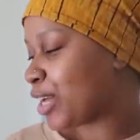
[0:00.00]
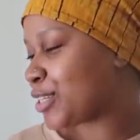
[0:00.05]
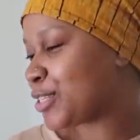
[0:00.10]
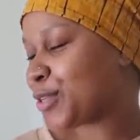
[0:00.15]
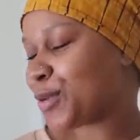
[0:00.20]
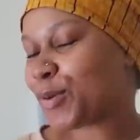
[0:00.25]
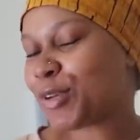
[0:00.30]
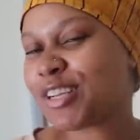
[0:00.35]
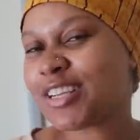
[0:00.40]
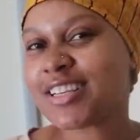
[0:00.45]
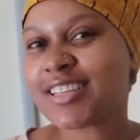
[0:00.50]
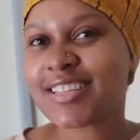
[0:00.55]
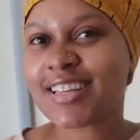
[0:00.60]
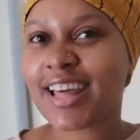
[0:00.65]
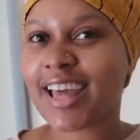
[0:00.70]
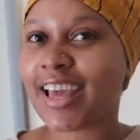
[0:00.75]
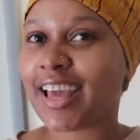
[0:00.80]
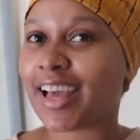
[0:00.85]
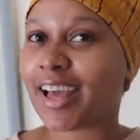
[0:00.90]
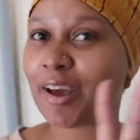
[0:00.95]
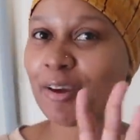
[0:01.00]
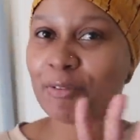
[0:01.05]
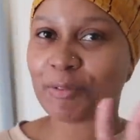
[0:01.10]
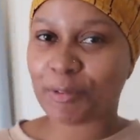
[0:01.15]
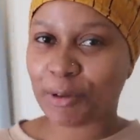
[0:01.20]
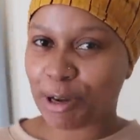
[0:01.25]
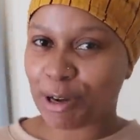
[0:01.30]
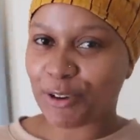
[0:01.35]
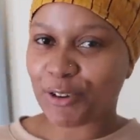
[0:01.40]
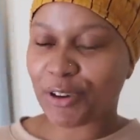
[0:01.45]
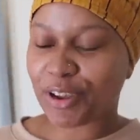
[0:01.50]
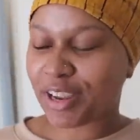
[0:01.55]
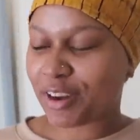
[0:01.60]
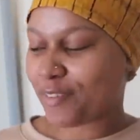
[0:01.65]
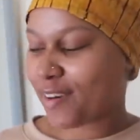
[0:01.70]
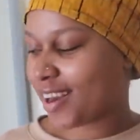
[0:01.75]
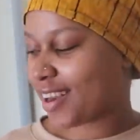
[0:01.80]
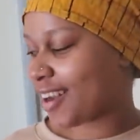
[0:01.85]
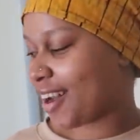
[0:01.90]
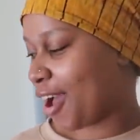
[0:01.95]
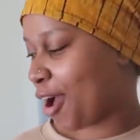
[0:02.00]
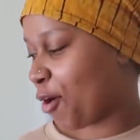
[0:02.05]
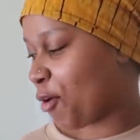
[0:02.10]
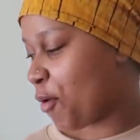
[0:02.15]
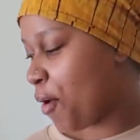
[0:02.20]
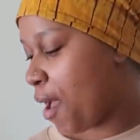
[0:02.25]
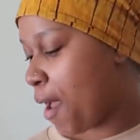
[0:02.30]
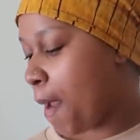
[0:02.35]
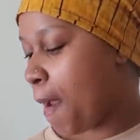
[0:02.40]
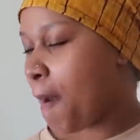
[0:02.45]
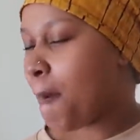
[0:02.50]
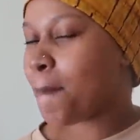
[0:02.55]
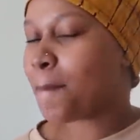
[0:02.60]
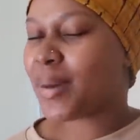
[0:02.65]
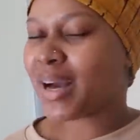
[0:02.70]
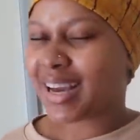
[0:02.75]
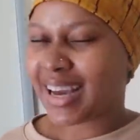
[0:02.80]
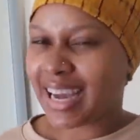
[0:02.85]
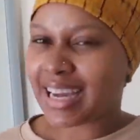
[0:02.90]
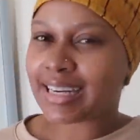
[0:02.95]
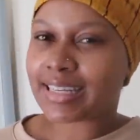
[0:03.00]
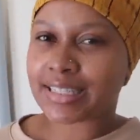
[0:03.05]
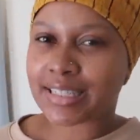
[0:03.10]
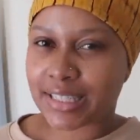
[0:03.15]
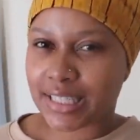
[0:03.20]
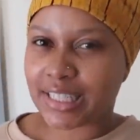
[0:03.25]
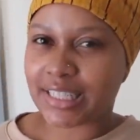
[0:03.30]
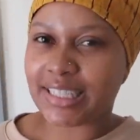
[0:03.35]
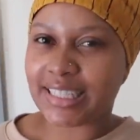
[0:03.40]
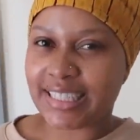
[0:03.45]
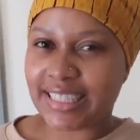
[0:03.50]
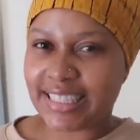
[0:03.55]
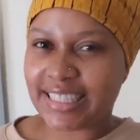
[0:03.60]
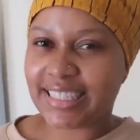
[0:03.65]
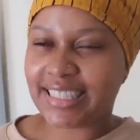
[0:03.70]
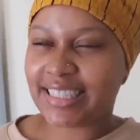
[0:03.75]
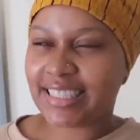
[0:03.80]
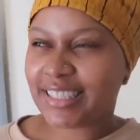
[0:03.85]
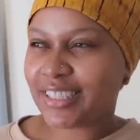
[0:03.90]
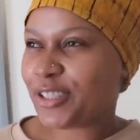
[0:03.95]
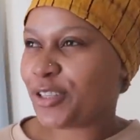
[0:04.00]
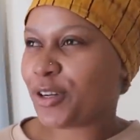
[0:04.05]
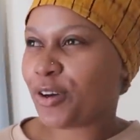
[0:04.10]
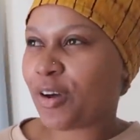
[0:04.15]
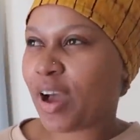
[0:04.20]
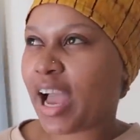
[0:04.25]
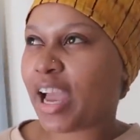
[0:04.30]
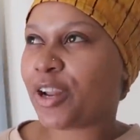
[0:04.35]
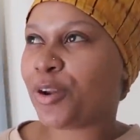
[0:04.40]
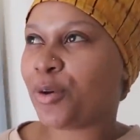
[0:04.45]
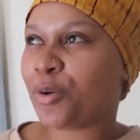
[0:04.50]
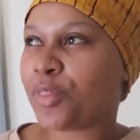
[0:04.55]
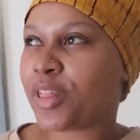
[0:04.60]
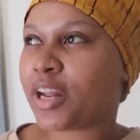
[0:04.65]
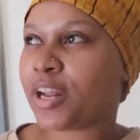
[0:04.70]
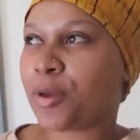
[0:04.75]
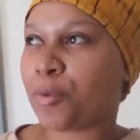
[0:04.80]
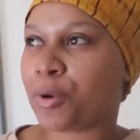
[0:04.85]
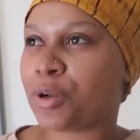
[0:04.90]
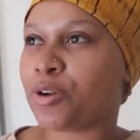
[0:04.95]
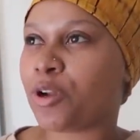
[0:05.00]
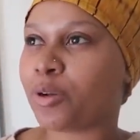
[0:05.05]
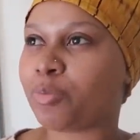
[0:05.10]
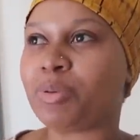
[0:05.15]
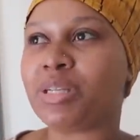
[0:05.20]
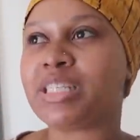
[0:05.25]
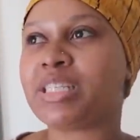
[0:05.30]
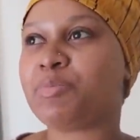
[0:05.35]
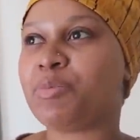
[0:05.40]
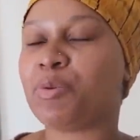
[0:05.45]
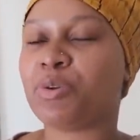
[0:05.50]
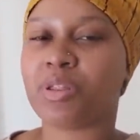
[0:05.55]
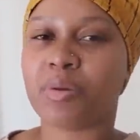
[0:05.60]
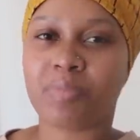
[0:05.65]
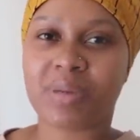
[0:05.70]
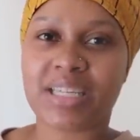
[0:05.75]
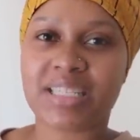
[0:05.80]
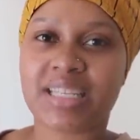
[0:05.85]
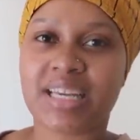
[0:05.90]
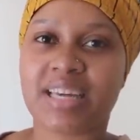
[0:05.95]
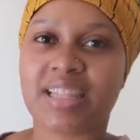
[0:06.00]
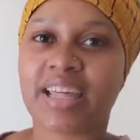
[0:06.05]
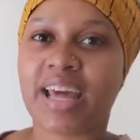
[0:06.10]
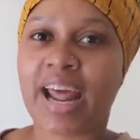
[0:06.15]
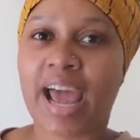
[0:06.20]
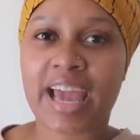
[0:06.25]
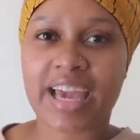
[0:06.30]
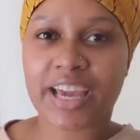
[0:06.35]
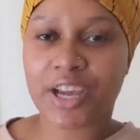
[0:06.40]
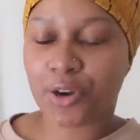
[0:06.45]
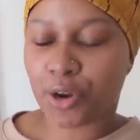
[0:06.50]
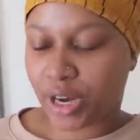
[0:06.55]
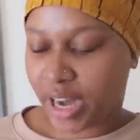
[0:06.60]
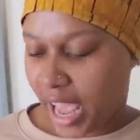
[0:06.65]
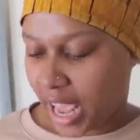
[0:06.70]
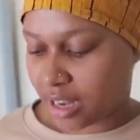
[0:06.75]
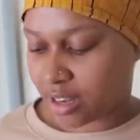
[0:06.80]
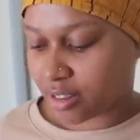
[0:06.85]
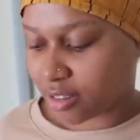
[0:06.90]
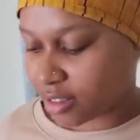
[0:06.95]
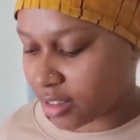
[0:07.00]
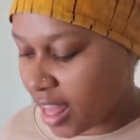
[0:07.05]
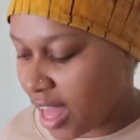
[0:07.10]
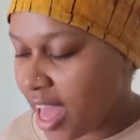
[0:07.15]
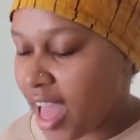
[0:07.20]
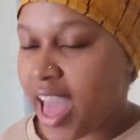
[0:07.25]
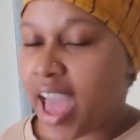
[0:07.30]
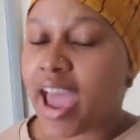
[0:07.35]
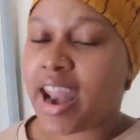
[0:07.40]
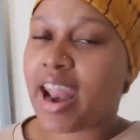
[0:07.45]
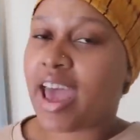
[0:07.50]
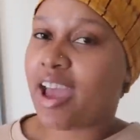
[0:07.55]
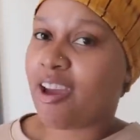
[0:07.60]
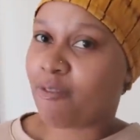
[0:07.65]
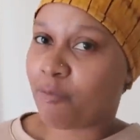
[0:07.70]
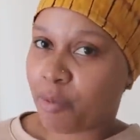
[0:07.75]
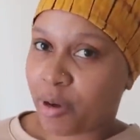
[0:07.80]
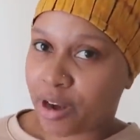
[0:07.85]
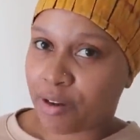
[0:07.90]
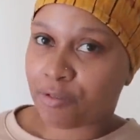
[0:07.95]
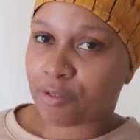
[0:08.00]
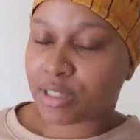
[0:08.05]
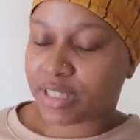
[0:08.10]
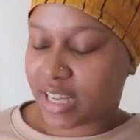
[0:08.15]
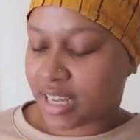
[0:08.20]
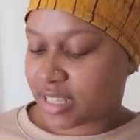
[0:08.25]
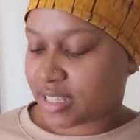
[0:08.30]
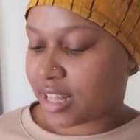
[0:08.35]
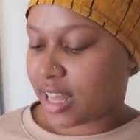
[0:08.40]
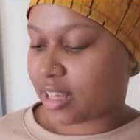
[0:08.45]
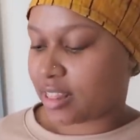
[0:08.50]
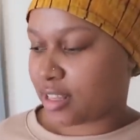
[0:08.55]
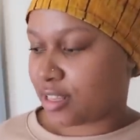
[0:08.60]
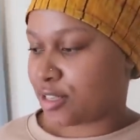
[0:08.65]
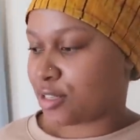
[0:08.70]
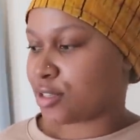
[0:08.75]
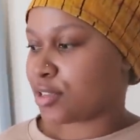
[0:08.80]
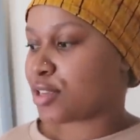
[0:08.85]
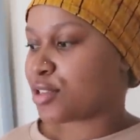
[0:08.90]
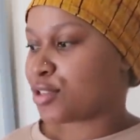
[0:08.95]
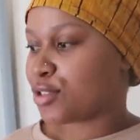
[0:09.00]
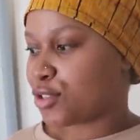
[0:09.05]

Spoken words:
So it's just like very tricky right now. But God is good, you know. I know that he would not bless me with a blessing that I cannot handle, and I have prayed for days like these.